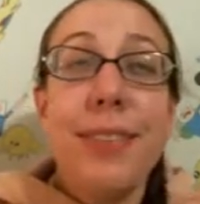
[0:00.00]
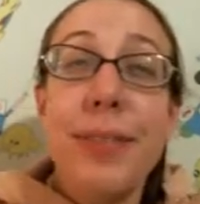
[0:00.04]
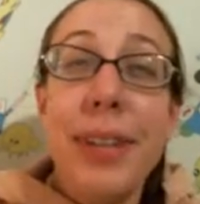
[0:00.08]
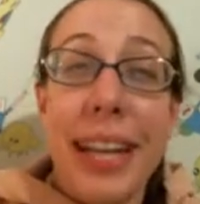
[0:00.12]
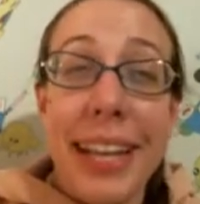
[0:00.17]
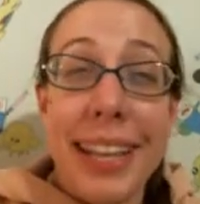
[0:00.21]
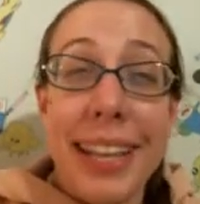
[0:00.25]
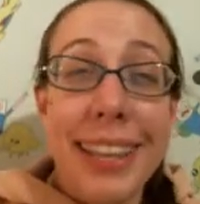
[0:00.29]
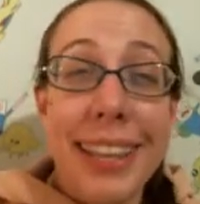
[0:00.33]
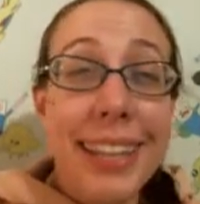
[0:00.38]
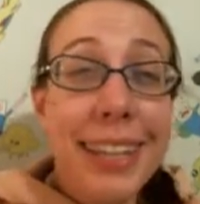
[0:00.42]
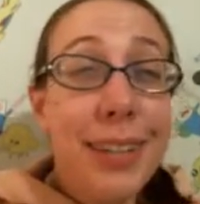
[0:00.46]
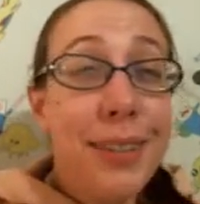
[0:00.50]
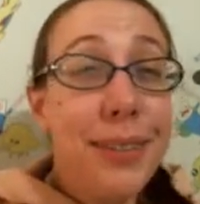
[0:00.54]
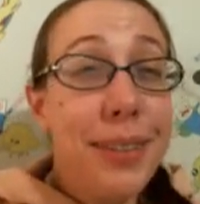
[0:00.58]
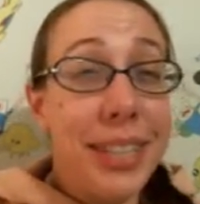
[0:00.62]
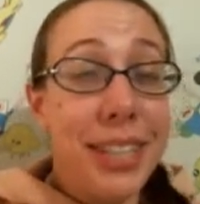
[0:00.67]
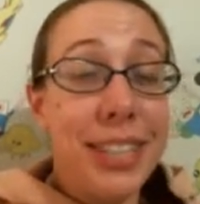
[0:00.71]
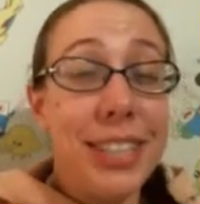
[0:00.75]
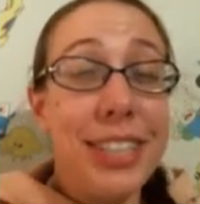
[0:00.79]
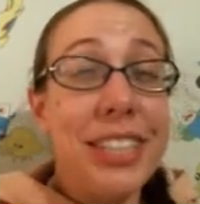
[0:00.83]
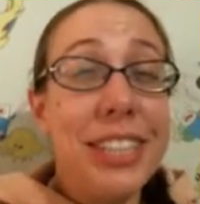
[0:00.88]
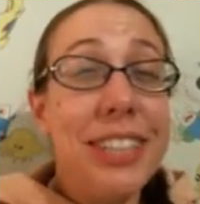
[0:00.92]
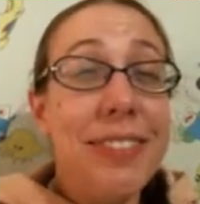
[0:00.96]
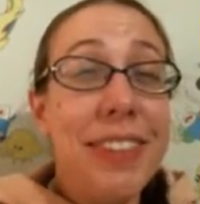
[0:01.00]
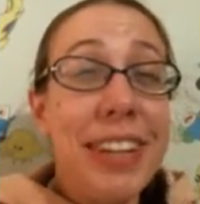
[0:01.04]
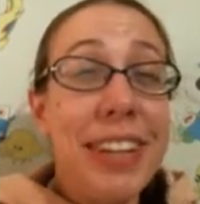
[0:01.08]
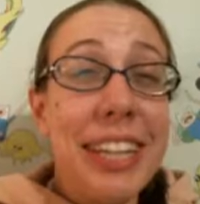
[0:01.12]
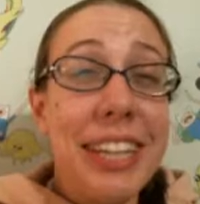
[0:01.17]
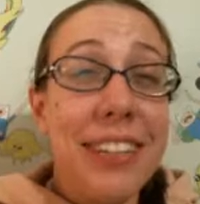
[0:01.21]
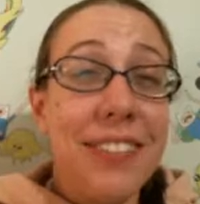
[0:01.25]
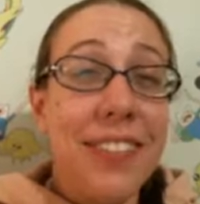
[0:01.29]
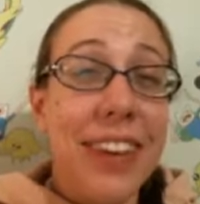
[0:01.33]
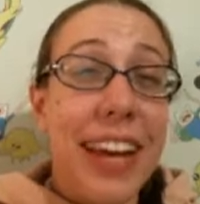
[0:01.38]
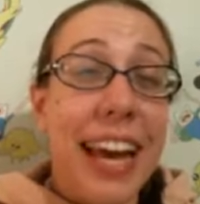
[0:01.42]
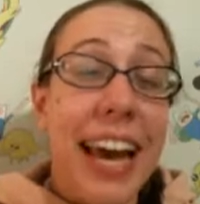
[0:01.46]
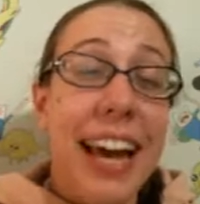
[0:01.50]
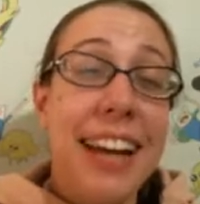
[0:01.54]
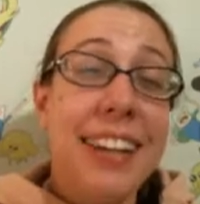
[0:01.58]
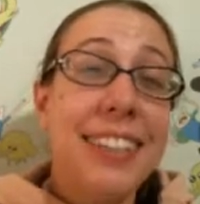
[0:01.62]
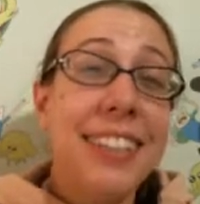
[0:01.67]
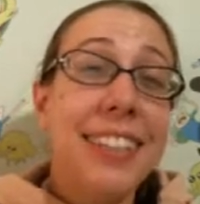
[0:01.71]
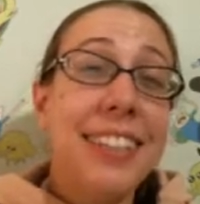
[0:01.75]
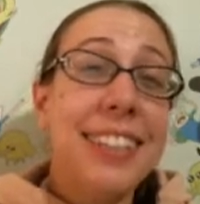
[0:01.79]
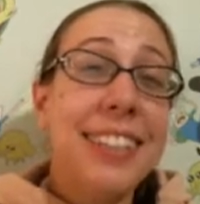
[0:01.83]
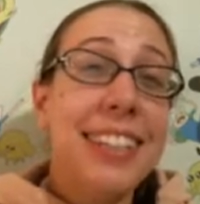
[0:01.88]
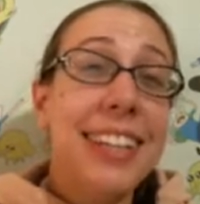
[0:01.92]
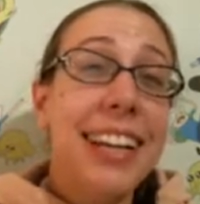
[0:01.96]
I think we could make a
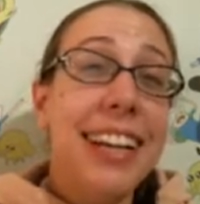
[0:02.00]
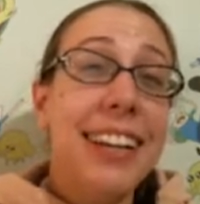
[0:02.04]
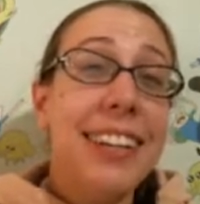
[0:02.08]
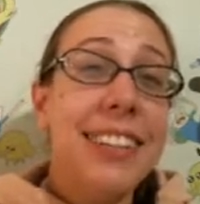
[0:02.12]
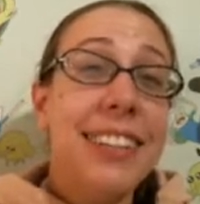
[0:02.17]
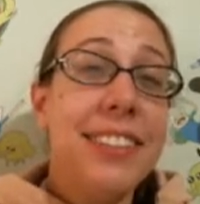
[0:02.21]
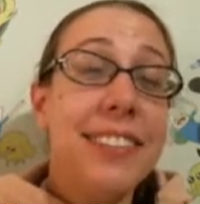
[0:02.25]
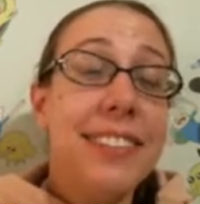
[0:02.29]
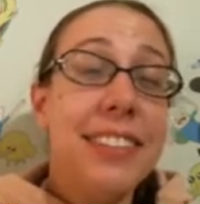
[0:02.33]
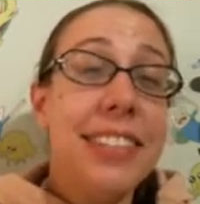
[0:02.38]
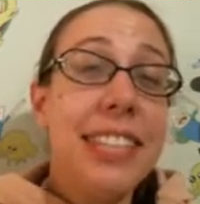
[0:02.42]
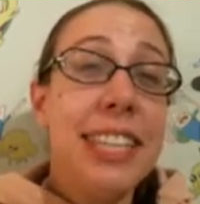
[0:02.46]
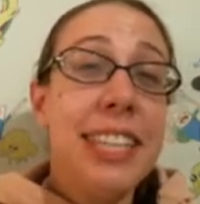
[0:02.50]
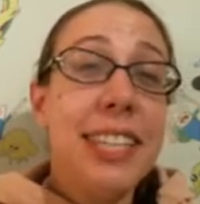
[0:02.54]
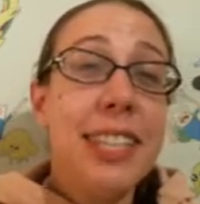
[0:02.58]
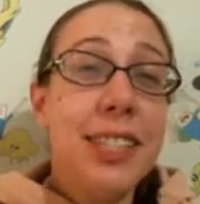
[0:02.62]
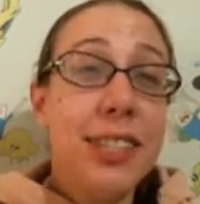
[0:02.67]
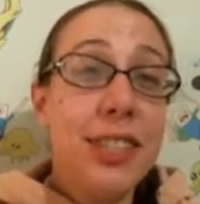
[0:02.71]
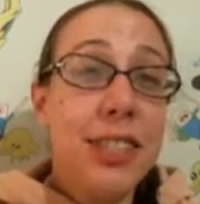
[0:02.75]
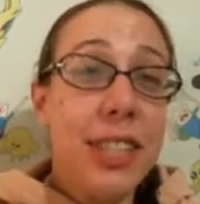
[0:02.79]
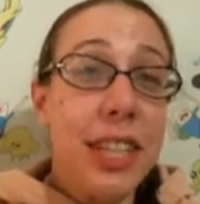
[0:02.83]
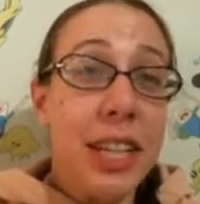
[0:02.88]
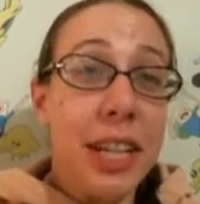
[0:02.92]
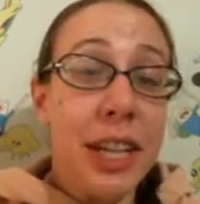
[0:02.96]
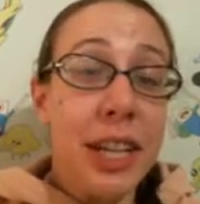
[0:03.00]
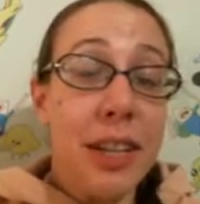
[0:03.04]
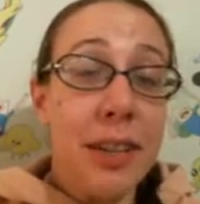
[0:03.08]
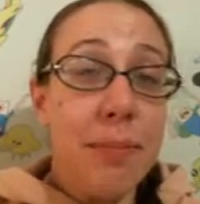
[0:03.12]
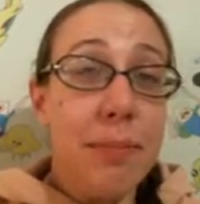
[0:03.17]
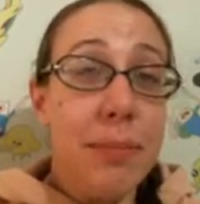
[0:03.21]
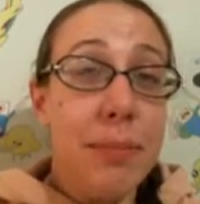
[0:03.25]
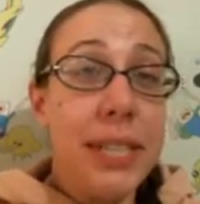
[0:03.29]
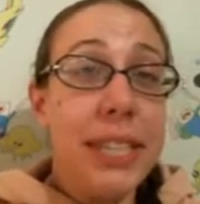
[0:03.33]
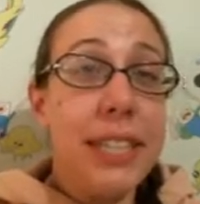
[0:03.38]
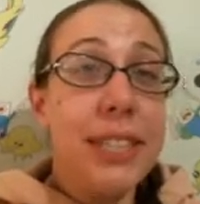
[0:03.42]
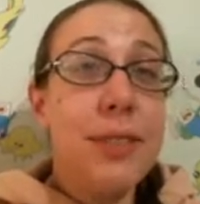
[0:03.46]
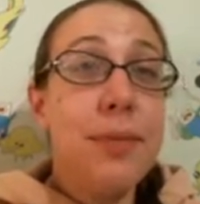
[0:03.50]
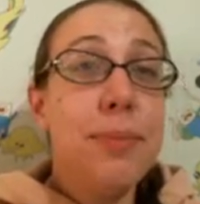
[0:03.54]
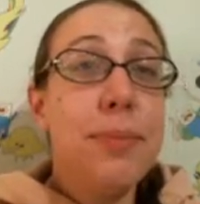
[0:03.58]
pattern out of these, but